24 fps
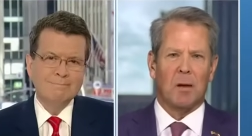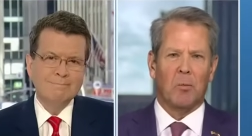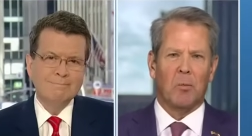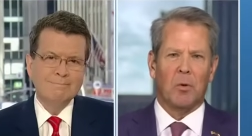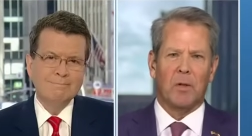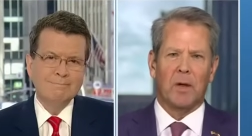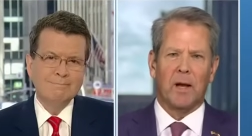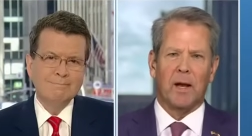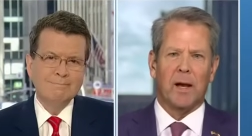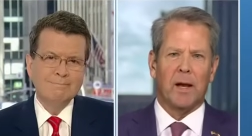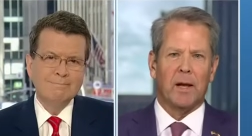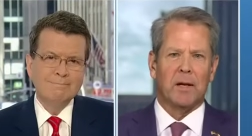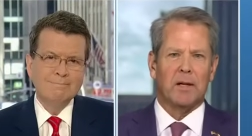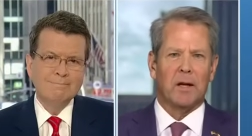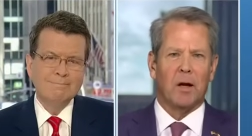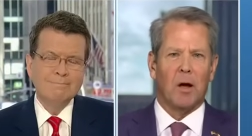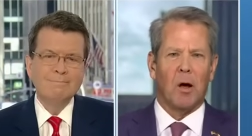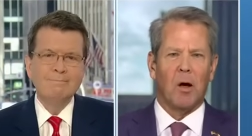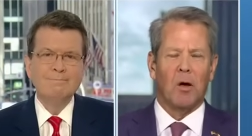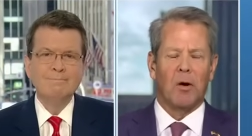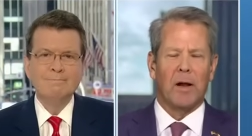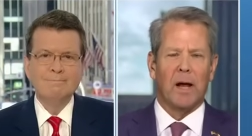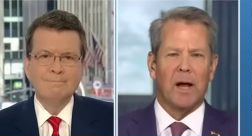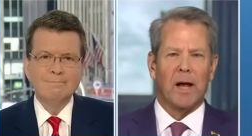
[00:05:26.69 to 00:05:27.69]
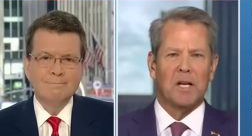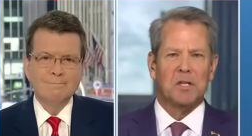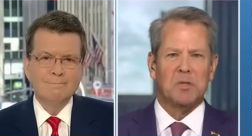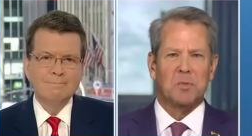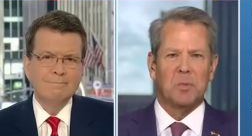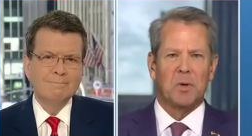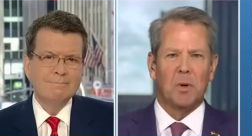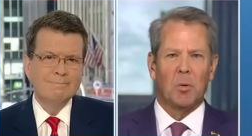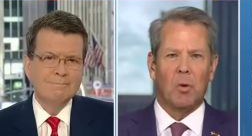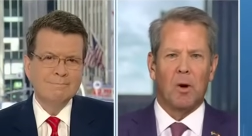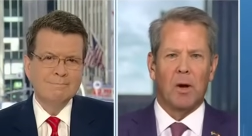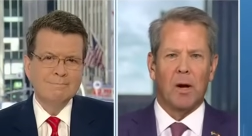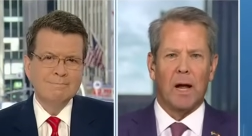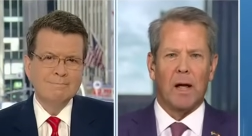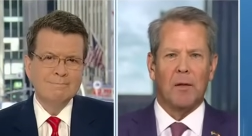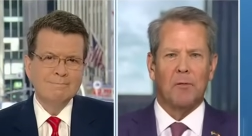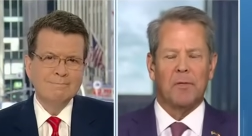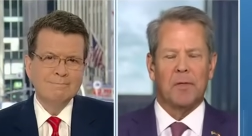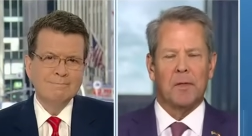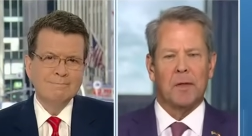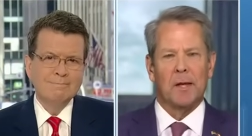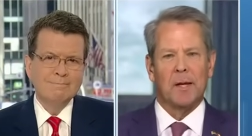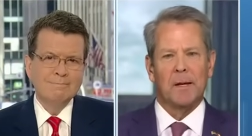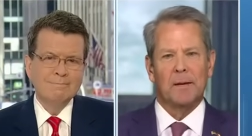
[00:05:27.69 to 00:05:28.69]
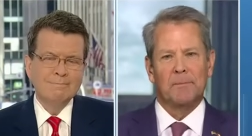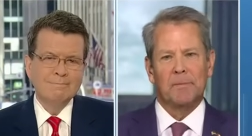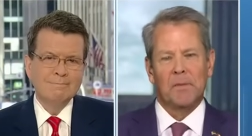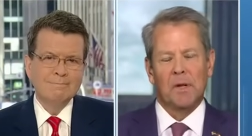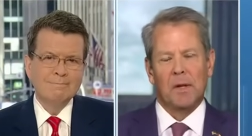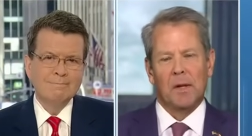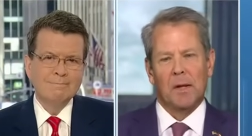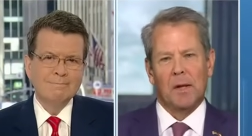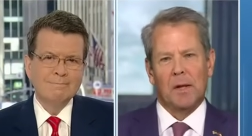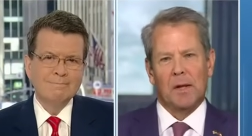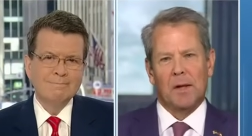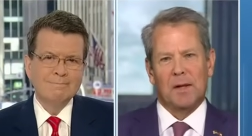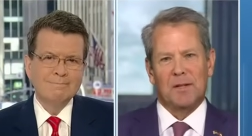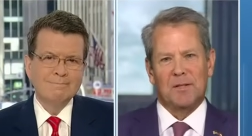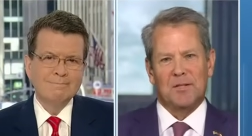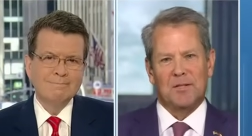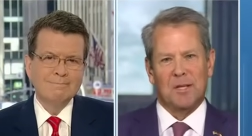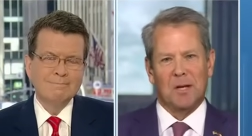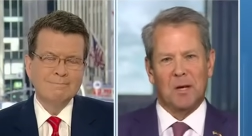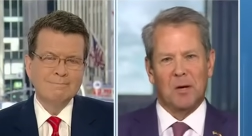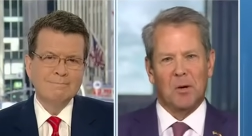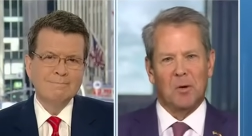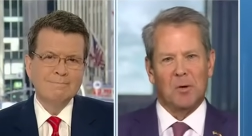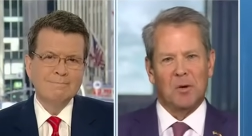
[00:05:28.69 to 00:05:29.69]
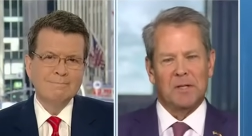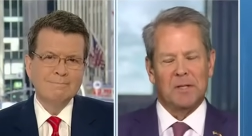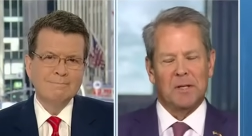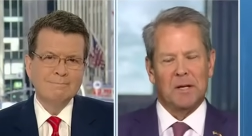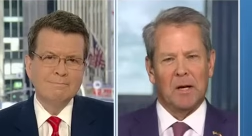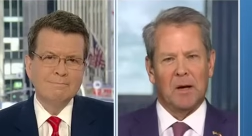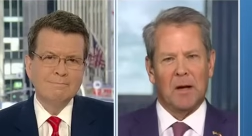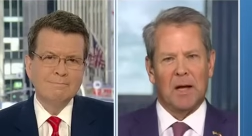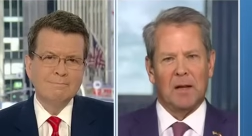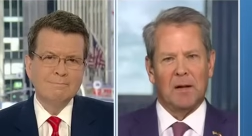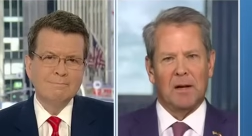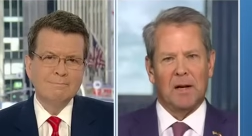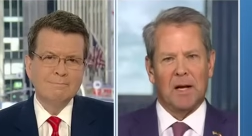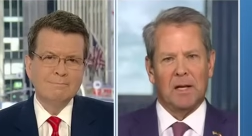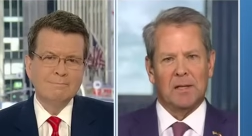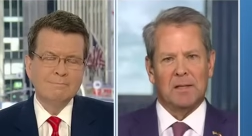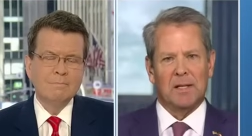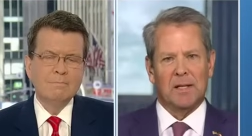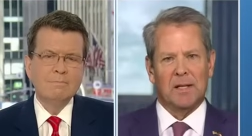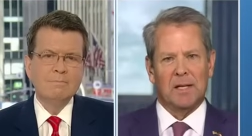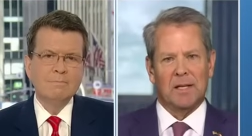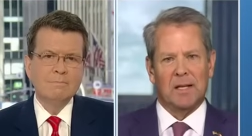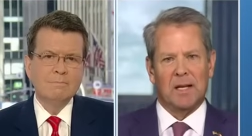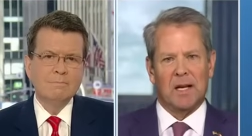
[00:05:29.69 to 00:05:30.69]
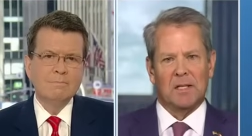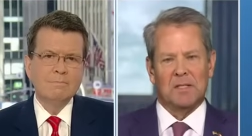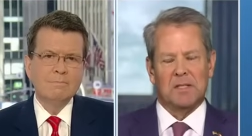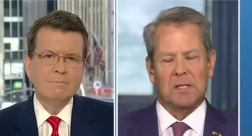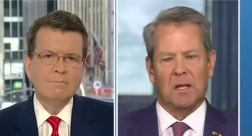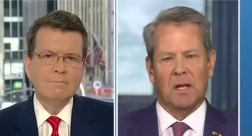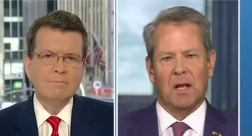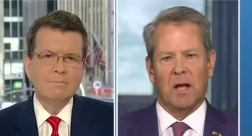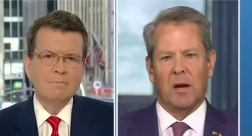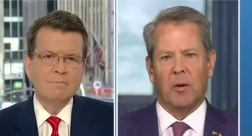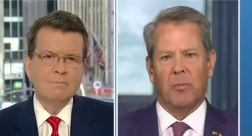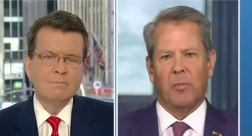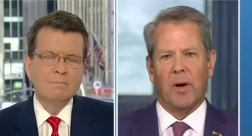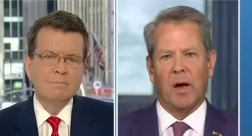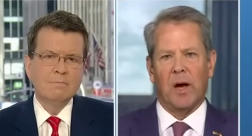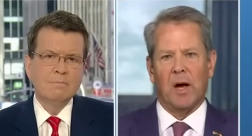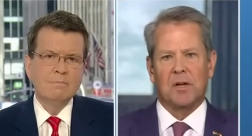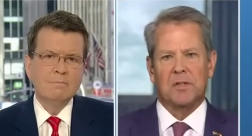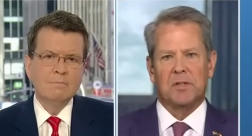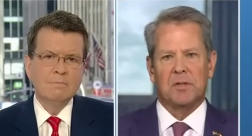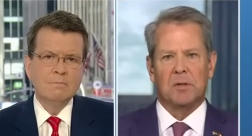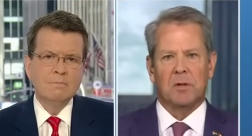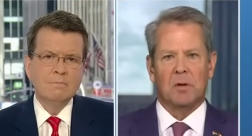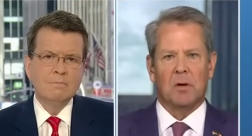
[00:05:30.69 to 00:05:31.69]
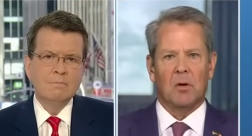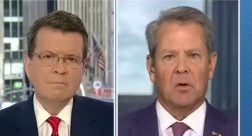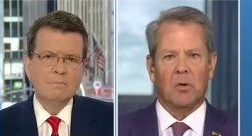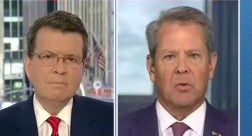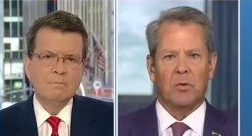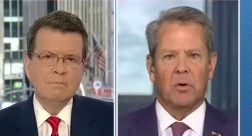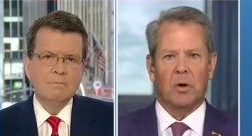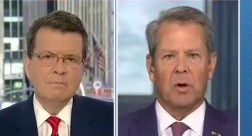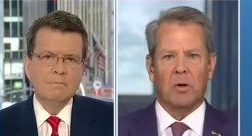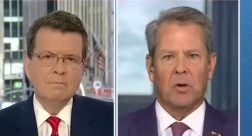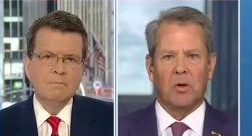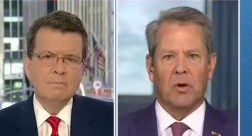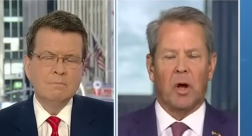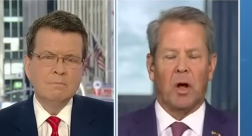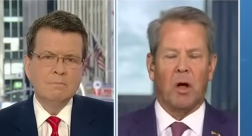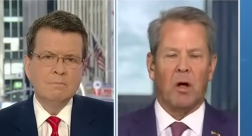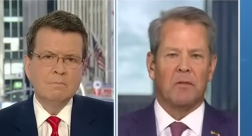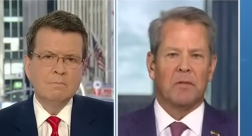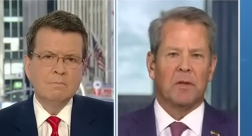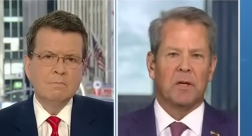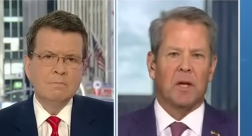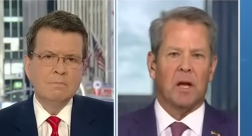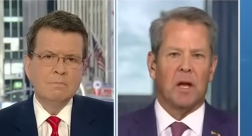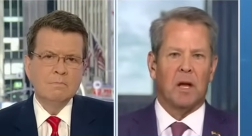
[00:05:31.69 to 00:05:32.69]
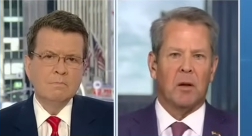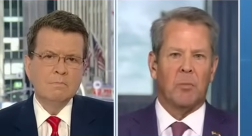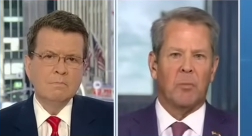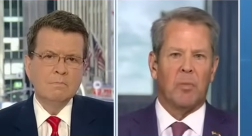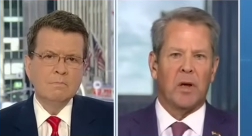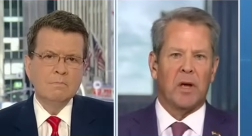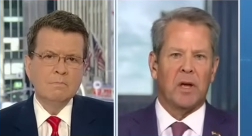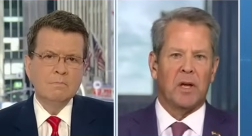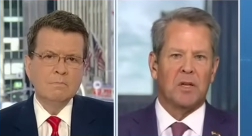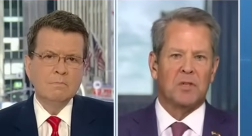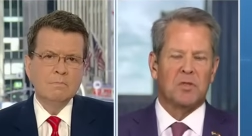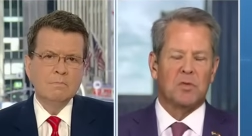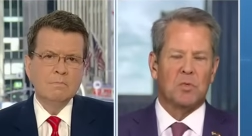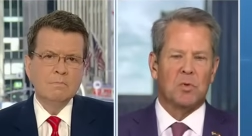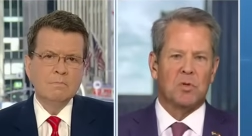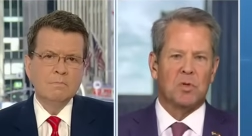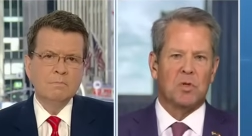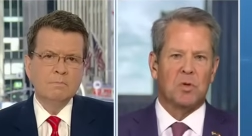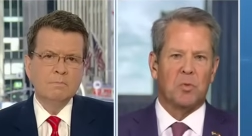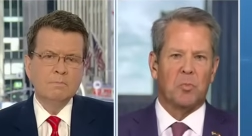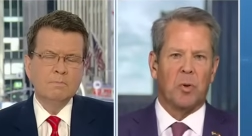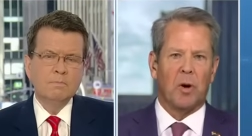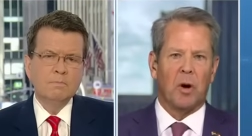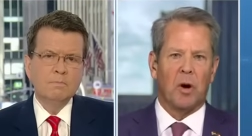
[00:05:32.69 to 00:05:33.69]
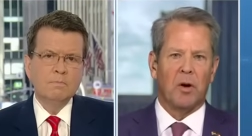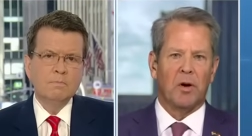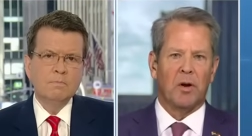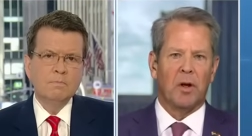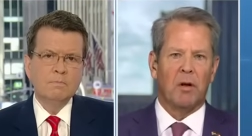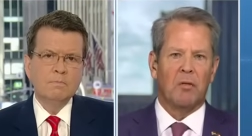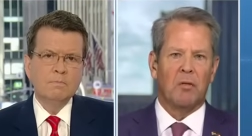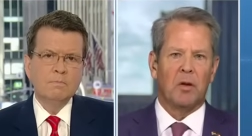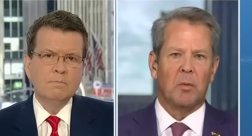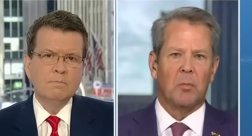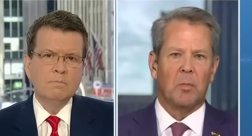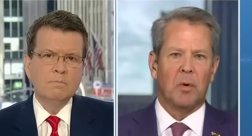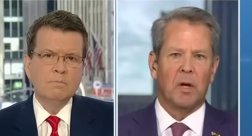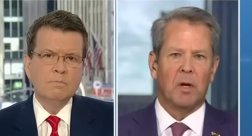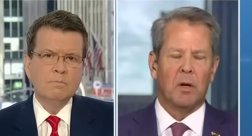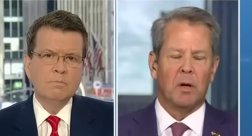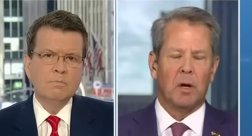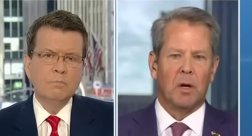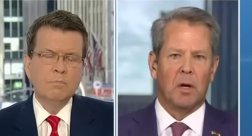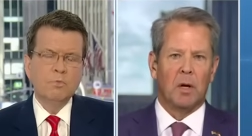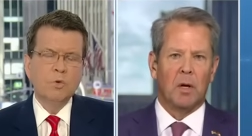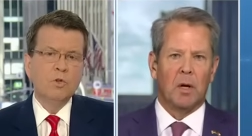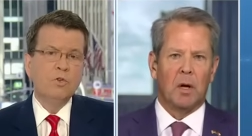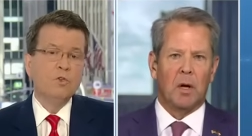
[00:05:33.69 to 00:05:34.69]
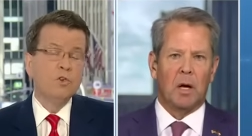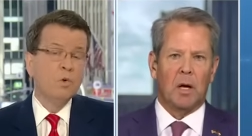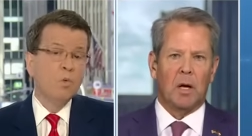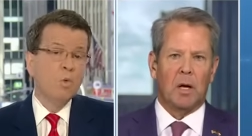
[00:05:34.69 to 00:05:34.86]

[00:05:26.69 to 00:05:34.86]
Speaker 1: Well, they hadn't called to ask me what I think. And so, you know, I, I, think that's a lot of posturing on, on all the campaigns, which is part of it. But would you uh,